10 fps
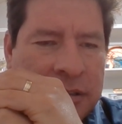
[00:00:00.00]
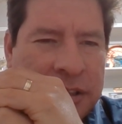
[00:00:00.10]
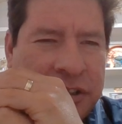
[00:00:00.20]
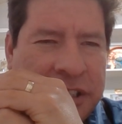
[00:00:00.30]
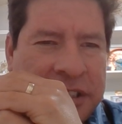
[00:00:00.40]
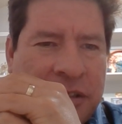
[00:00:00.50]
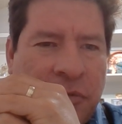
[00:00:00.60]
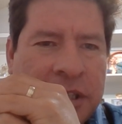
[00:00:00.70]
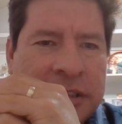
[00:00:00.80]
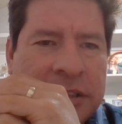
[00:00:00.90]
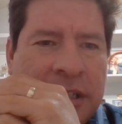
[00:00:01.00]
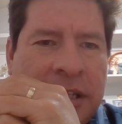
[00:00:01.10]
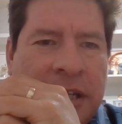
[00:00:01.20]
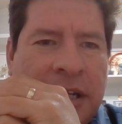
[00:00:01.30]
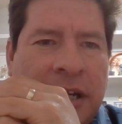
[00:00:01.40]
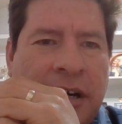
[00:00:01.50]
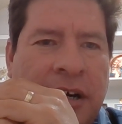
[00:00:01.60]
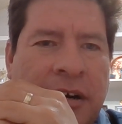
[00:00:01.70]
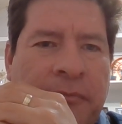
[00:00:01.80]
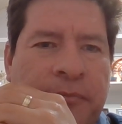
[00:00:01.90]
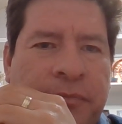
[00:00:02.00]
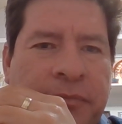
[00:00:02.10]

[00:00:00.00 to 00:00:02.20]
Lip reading: Suggested was um,